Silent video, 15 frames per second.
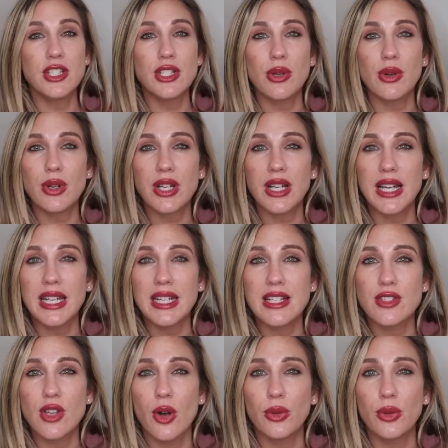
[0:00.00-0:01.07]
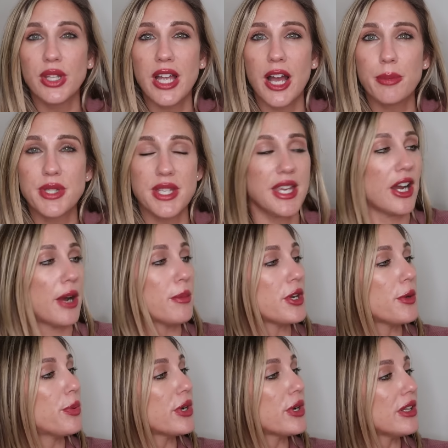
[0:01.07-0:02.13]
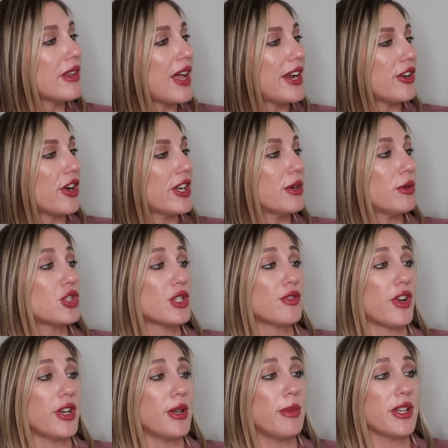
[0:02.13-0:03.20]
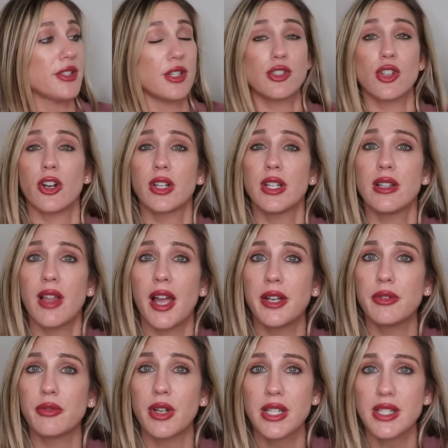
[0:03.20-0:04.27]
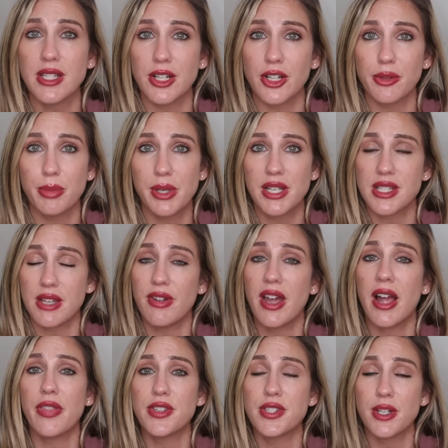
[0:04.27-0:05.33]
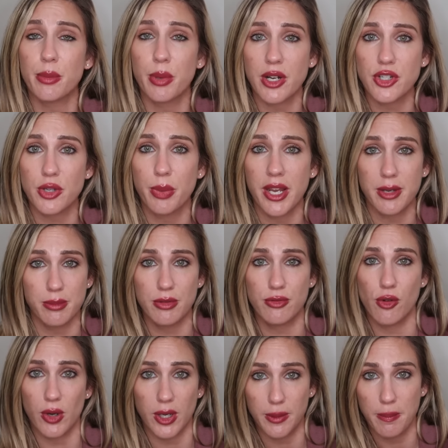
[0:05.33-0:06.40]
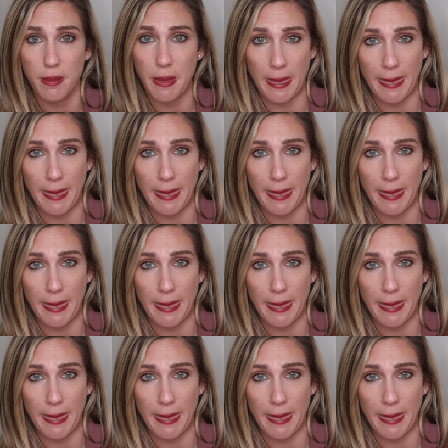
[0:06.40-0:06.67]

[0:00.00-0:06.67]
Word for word: Dior, it is only up to here. I'm gonna put a line on it, which is funny because there's already a line right here because I've had this in a project pan before.